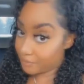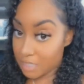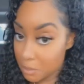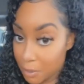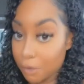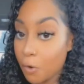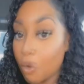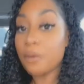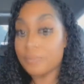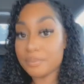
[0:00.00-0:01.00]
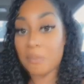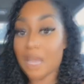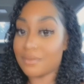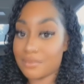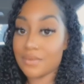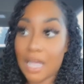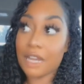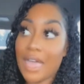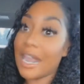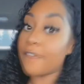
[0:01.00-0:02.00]
She's beautiful, but none of
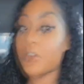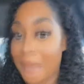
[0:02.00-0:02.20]
that ever